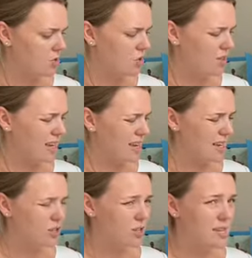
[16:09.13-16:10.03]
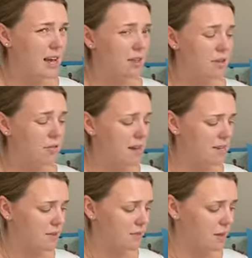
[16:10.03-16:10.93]
"Do you think I should tell the
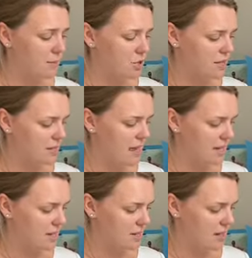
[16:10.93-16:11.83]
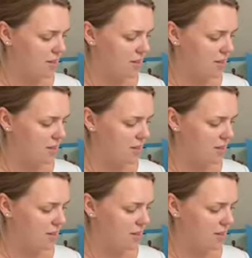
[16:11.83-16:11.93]
rest of them," she said,